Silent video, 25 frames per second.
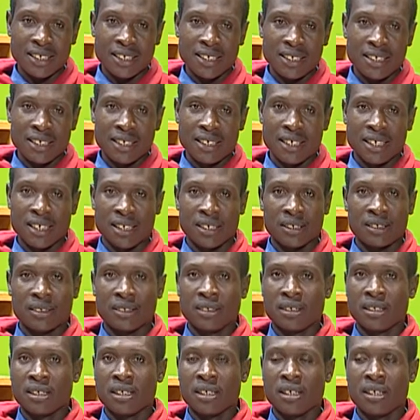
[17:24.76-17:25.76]
Yeah.
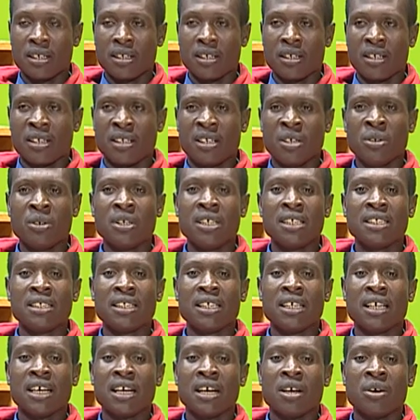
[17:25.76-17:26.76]
The only
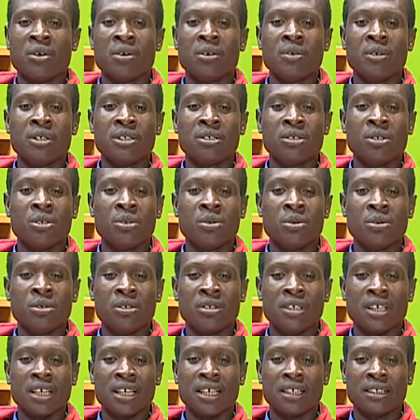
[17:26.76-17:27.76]
thing I always
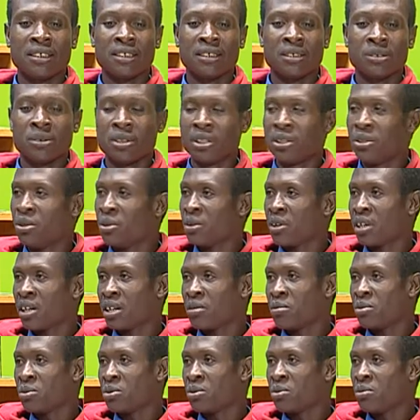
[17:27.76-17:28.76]
look at when you come
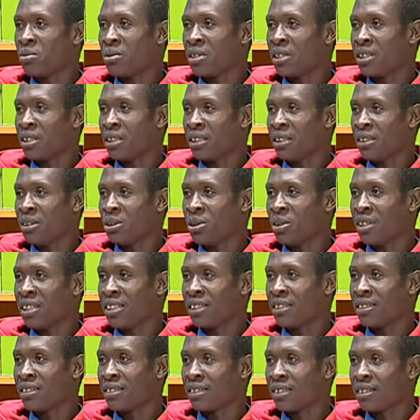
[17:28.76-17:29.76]
to me is your
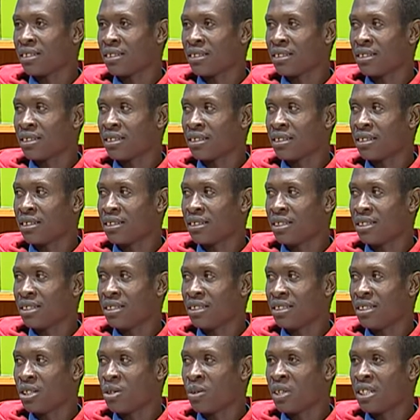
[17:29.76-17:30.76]
interest,
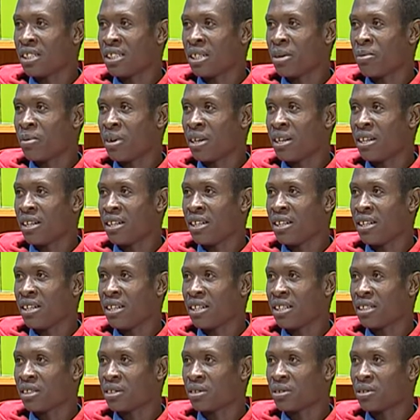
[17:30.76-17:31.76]
your time and
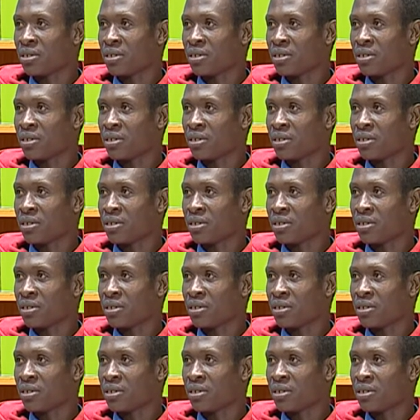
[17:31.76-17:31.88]
dedication.